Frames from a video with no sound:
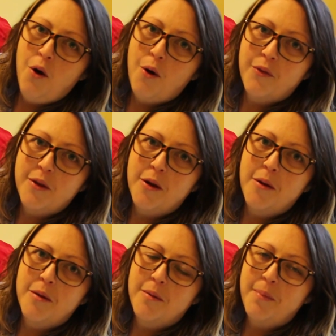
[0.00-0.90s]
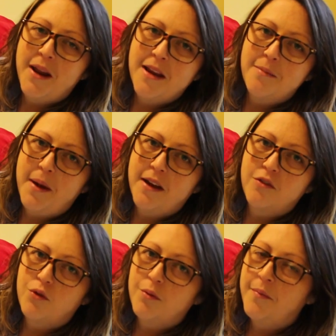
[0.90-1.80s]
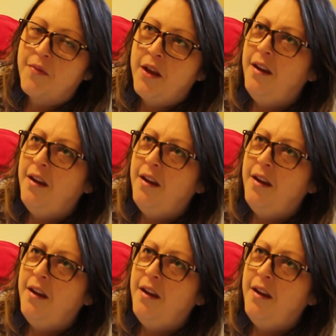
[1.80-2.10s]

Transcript: of the plain backdrop.